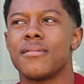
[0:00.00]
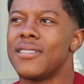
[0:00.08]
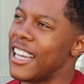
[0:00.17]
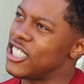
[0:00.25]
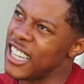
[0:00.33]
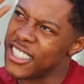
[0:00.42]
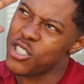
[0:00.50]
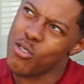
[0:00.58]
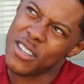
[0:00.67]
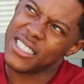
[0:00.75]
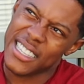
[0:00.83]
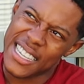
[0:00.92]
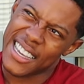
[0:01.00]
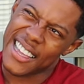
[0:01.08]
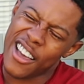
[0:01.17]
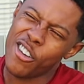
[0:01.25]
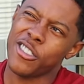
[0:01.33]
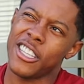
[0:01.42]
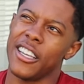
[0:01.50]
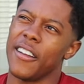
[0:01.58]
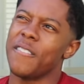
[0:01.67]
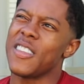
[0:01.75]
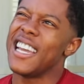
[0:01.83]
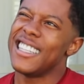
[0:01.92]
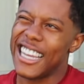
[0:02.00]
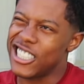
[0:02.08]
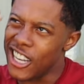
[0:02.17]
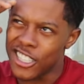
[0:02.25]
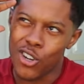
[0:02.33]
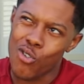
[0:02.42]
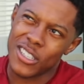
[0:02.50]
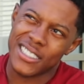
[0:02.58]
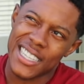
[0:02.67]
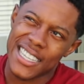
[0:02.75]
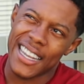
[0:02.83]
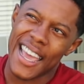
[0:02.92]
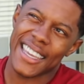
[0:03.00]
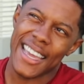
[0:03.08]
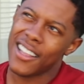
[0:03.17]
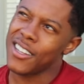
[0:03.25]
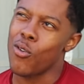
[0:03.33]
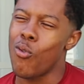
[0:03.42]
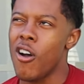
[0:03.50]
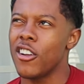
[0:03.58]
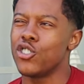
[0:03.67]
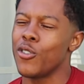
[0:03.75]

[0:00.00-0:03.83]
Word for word: That Josh Holt is eating healthy. That Josh Holt is eating that gallon of water,